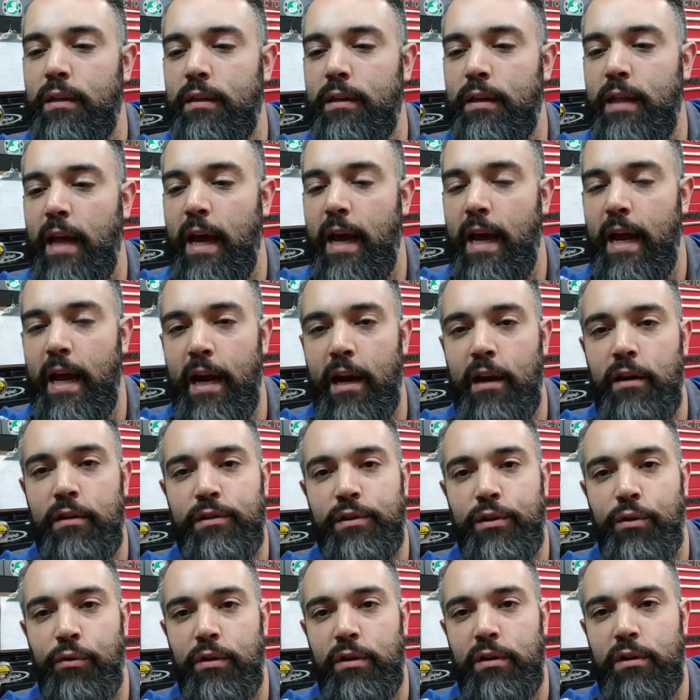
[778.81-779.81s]
That air
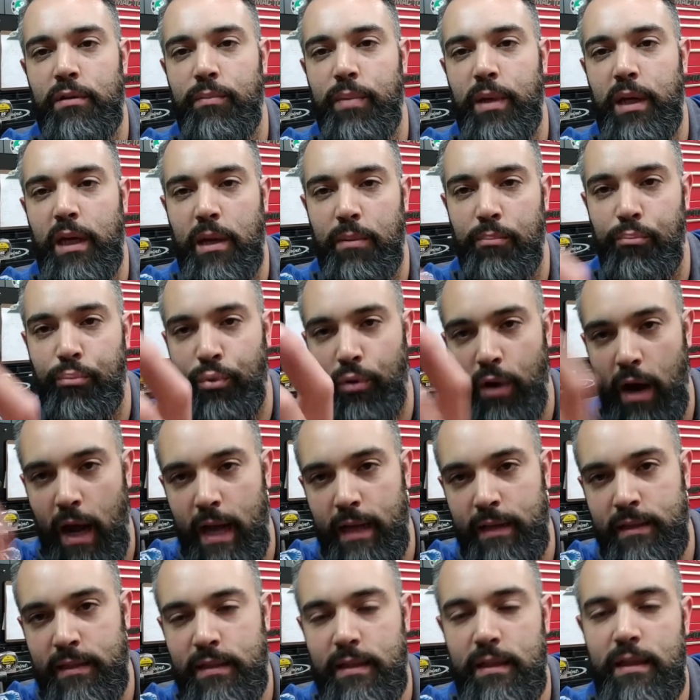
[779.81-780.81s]
is going to be
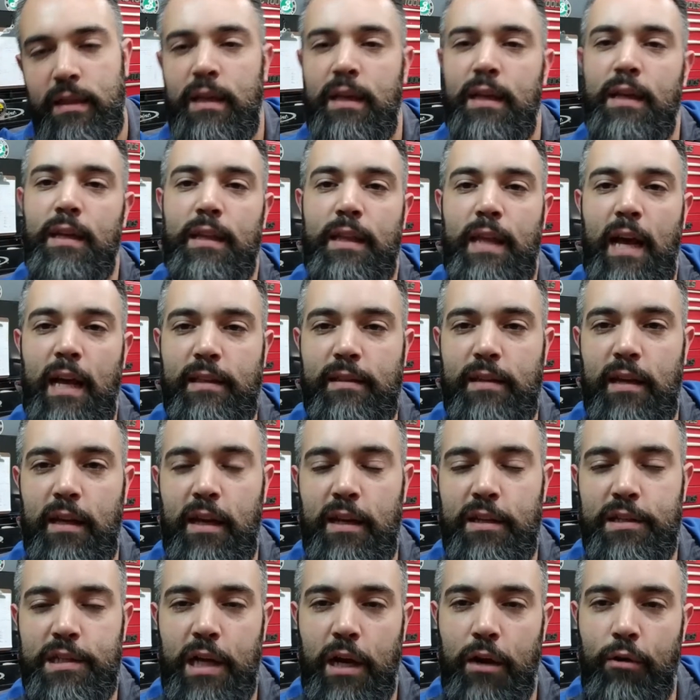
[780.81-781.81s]
compressed. That's going
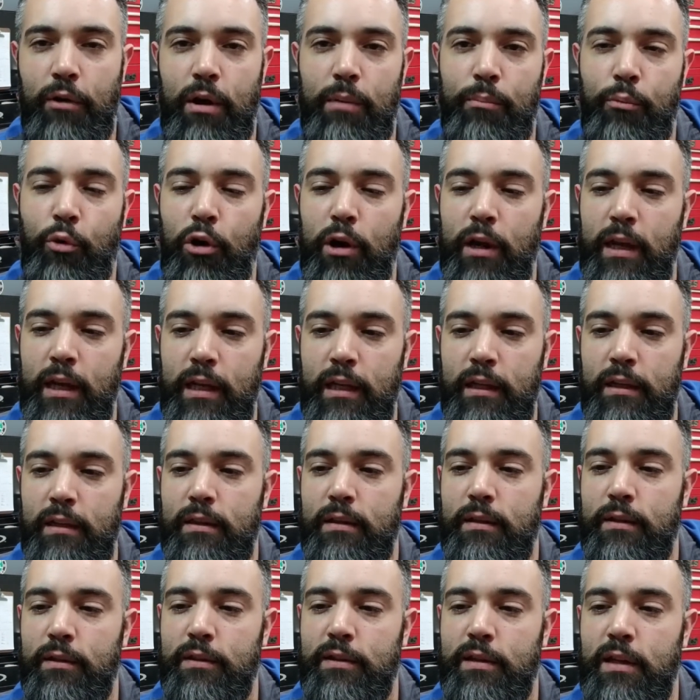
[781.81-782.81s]
to generate more
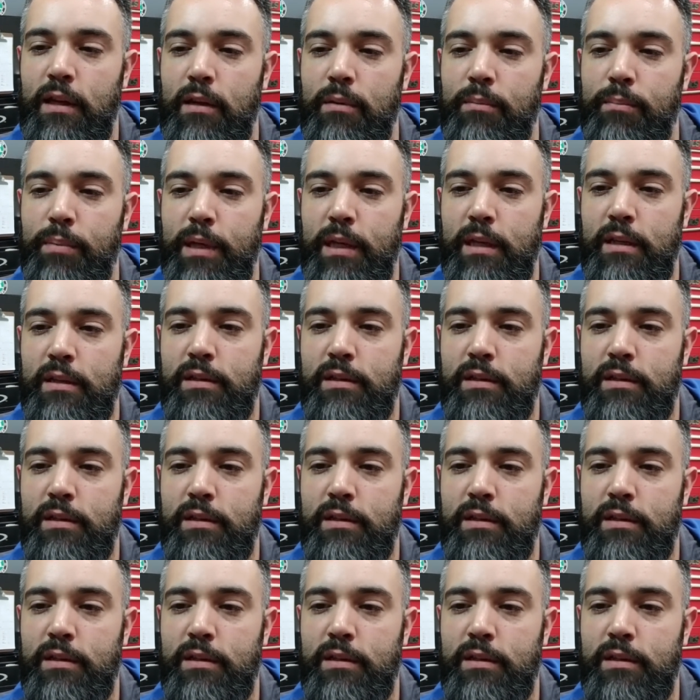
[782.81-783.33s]
heat. There's going to be